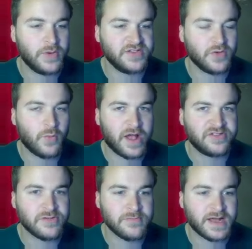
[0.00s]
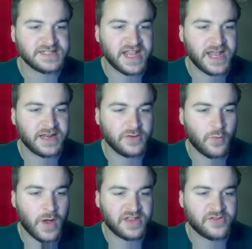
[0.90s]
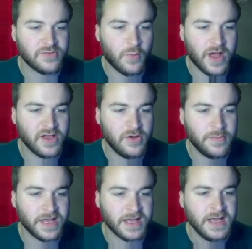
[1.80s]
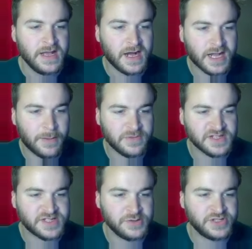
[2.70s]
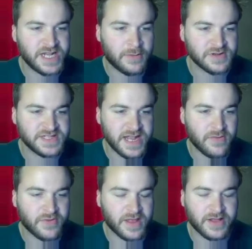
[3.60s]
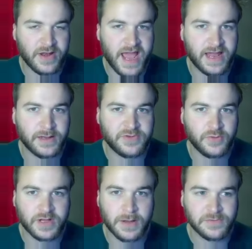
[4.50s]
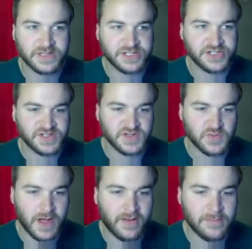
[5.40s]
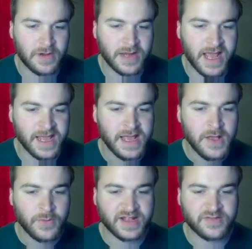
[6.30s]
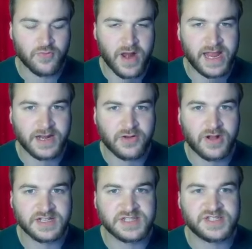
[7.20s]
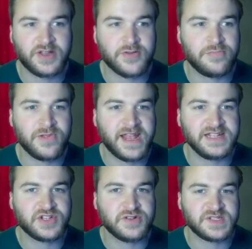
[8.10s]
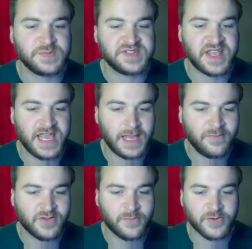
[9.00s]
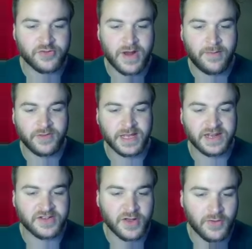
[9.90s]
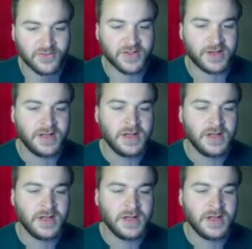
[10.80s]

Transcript: into western Montana and western Wyoming, a couple of snow showers there that could add up to a couple inches as well on Monday. We got some rain across the southern plains Christmas Eve. So if you're traveling into Tulsa,